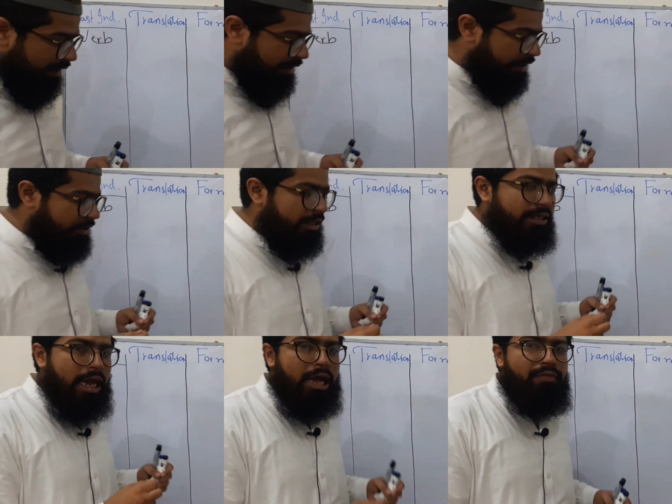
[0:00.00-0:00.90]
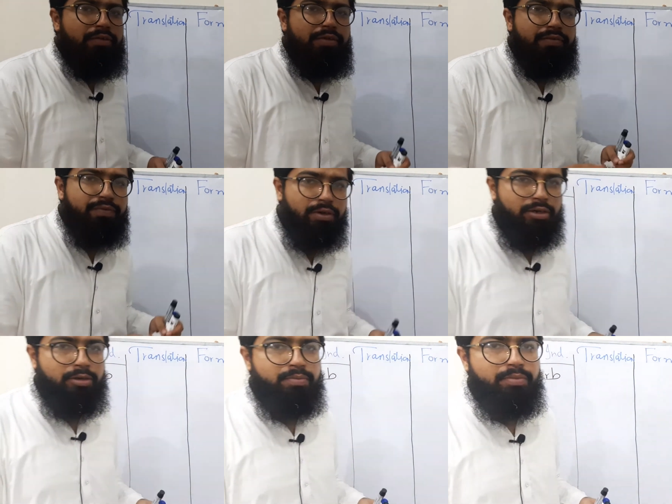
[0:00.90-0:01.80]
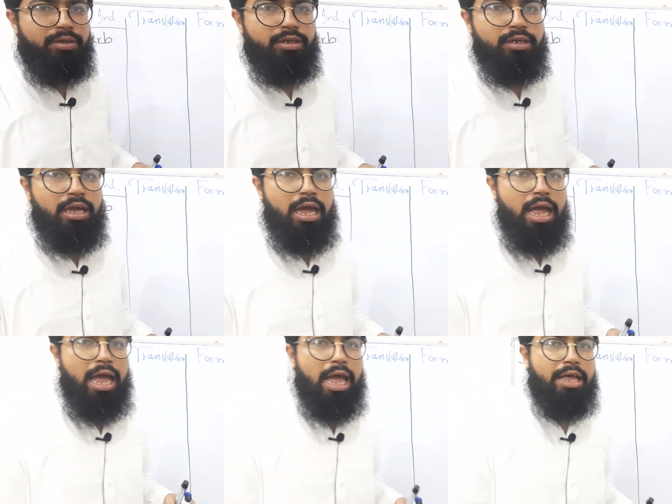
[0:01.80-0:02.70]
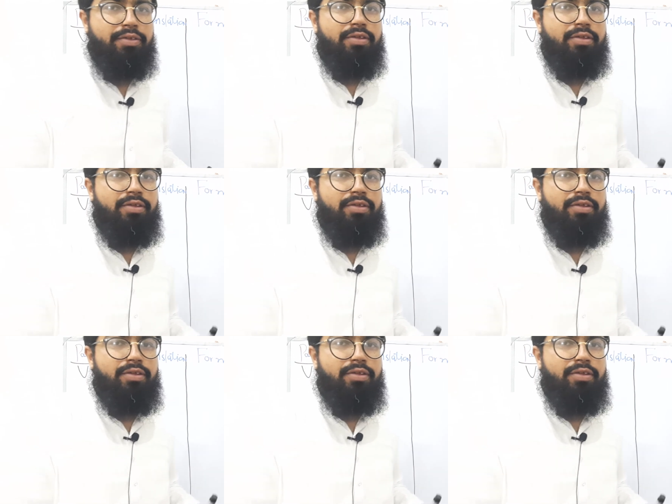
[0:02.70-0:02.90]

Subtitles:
each and every verb has